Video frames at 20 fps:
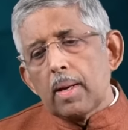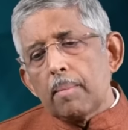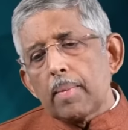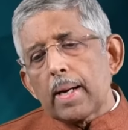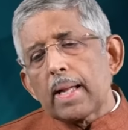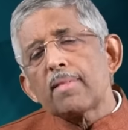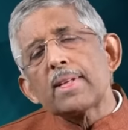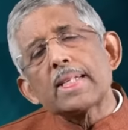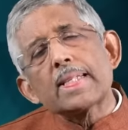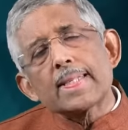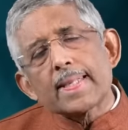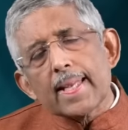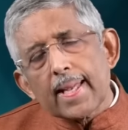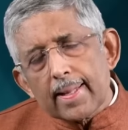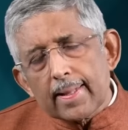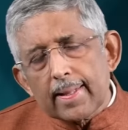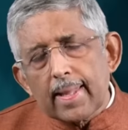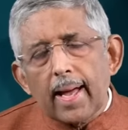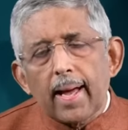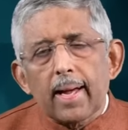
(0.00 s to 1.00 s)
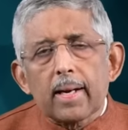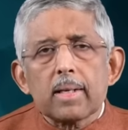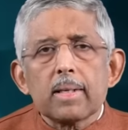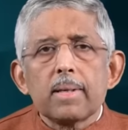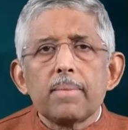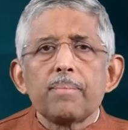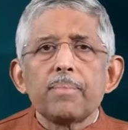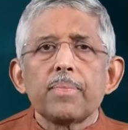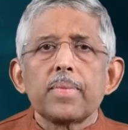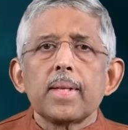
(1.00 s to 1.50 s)
But having said that,
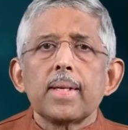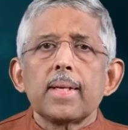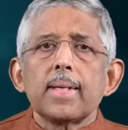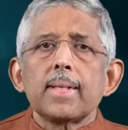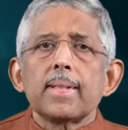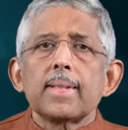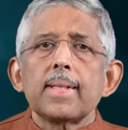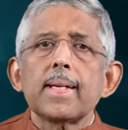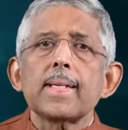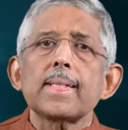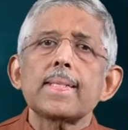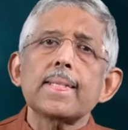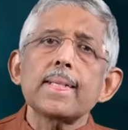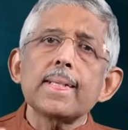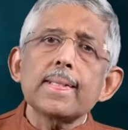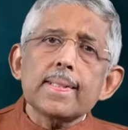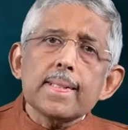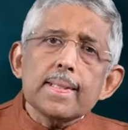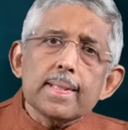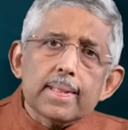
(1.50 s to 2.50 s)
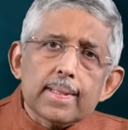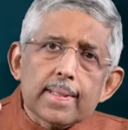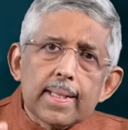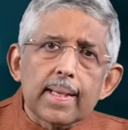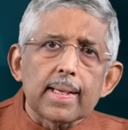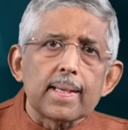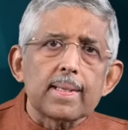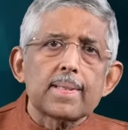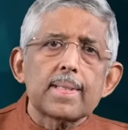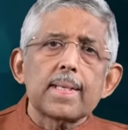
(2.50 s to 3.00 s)
there are certain
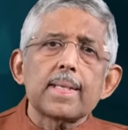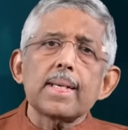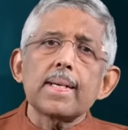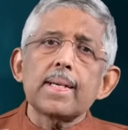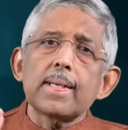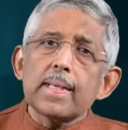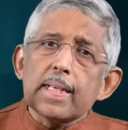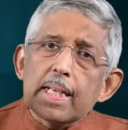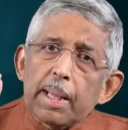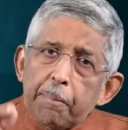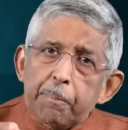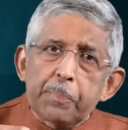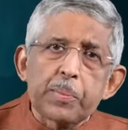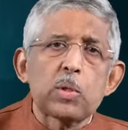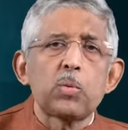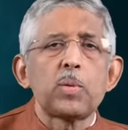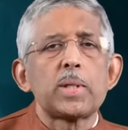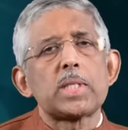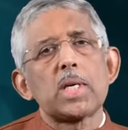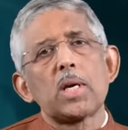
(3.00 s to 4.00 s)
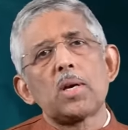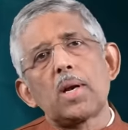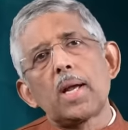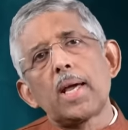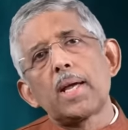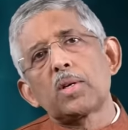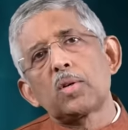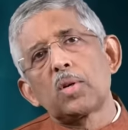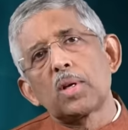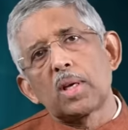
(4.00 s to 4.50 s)
things, certain tips which I'd
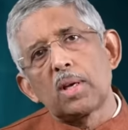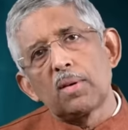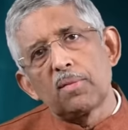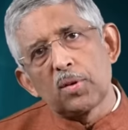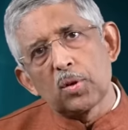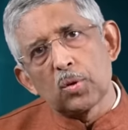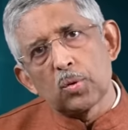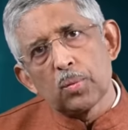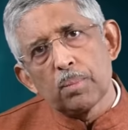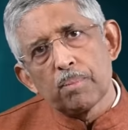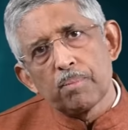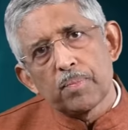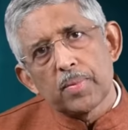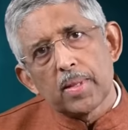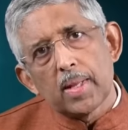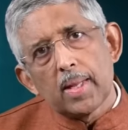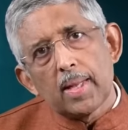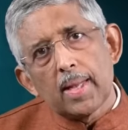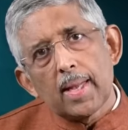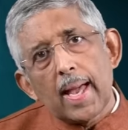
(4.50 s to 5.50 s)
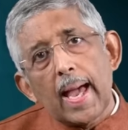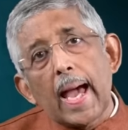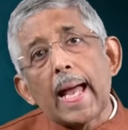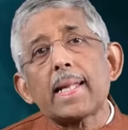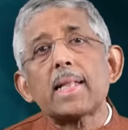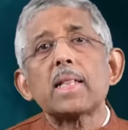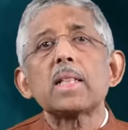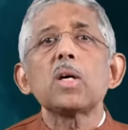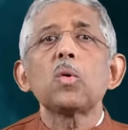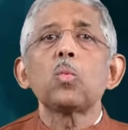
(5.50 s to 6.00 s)
like to give you
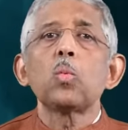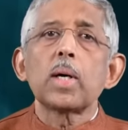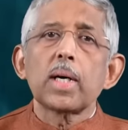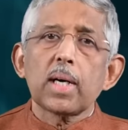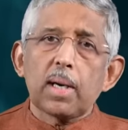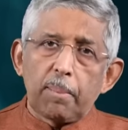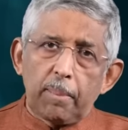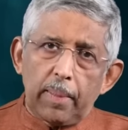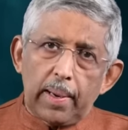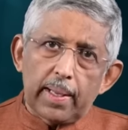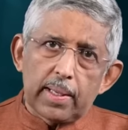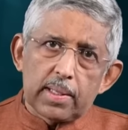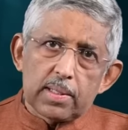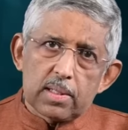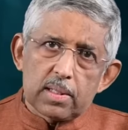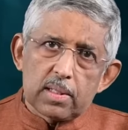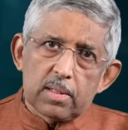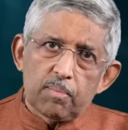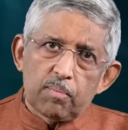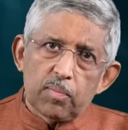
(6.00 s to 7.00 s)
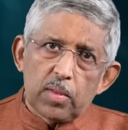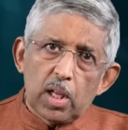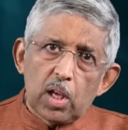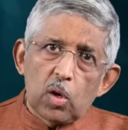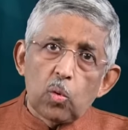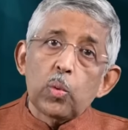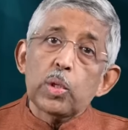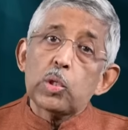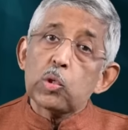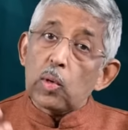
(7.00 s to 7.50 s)
at the workplace,
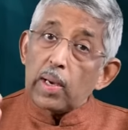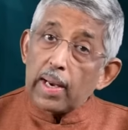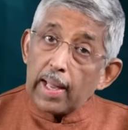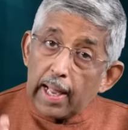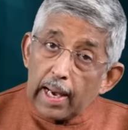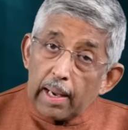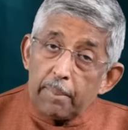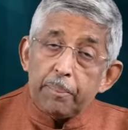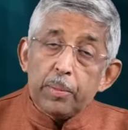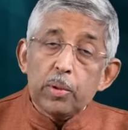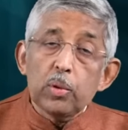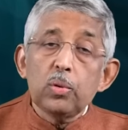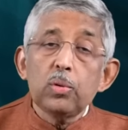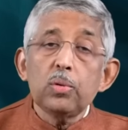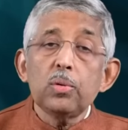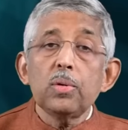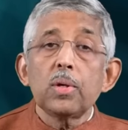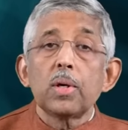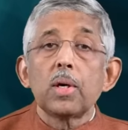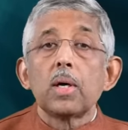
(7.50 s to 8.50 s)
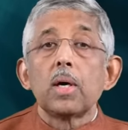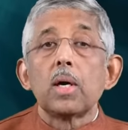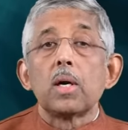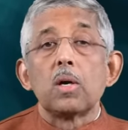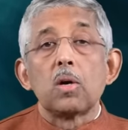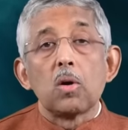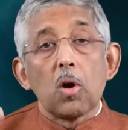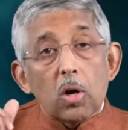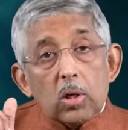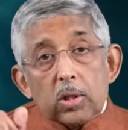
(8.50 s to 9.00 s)
which will help you
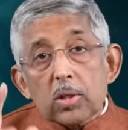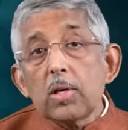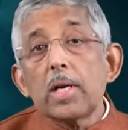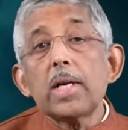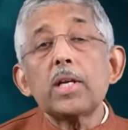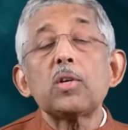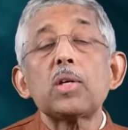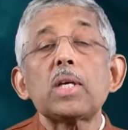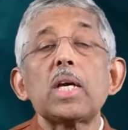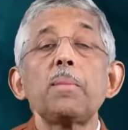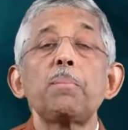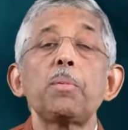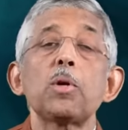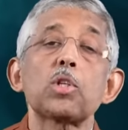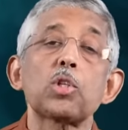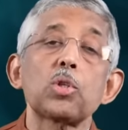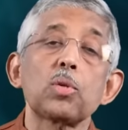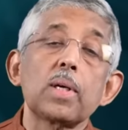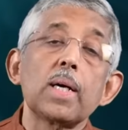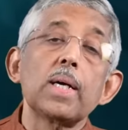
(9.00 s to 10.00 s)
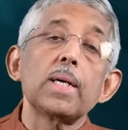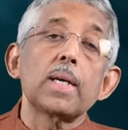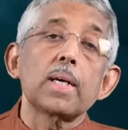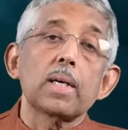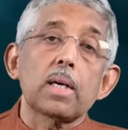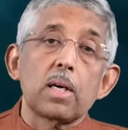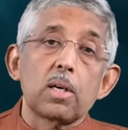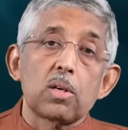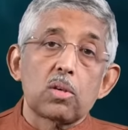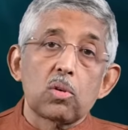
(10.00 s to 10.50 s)
not only to keep your sugar under
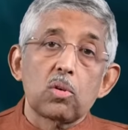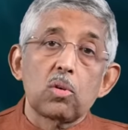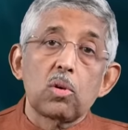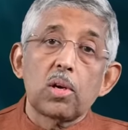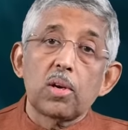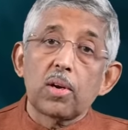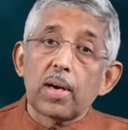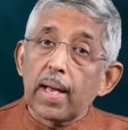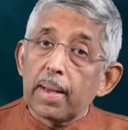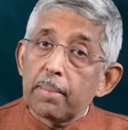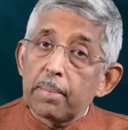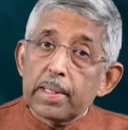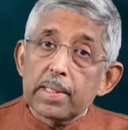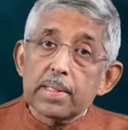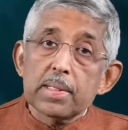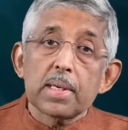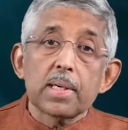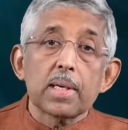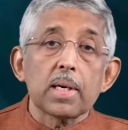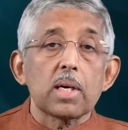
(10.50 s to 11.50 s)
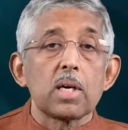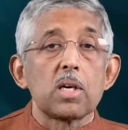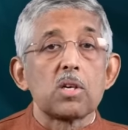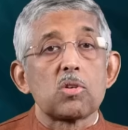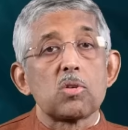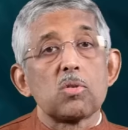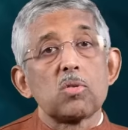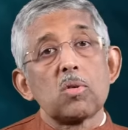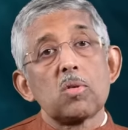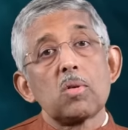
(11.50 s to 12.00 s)
control, your diabetes under
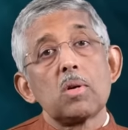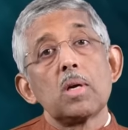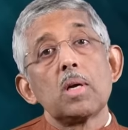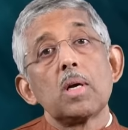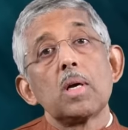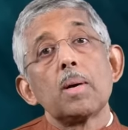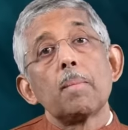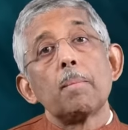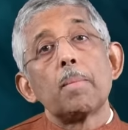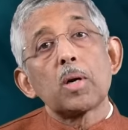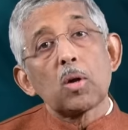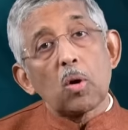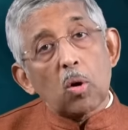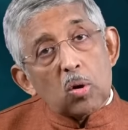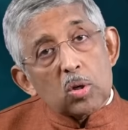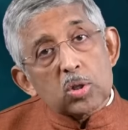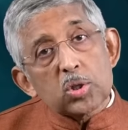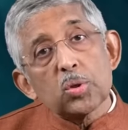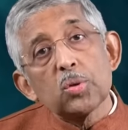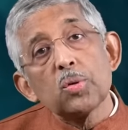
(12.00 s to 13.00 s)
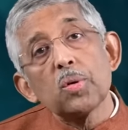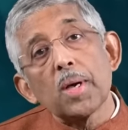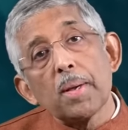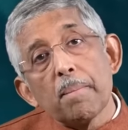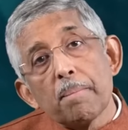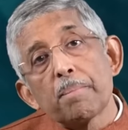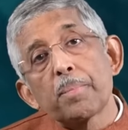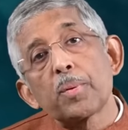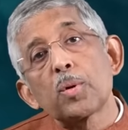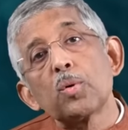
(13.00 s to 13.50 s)
control, but also
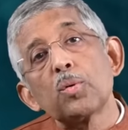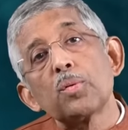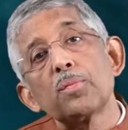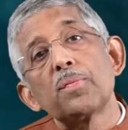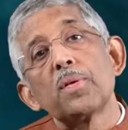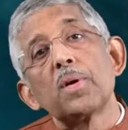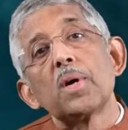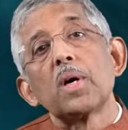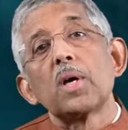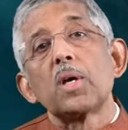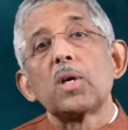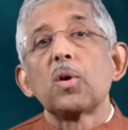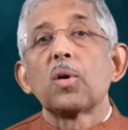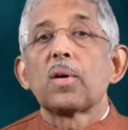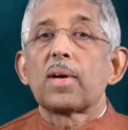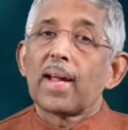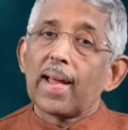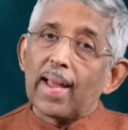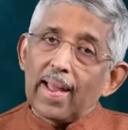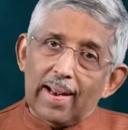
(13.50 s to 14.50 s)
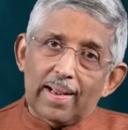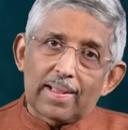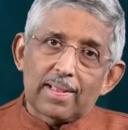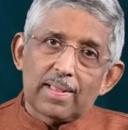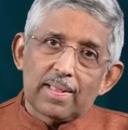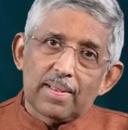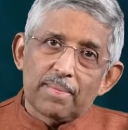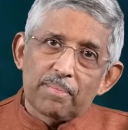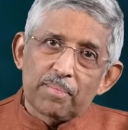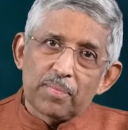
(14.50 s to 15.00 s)
improve your
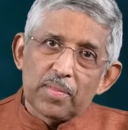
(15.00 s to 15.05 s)
health.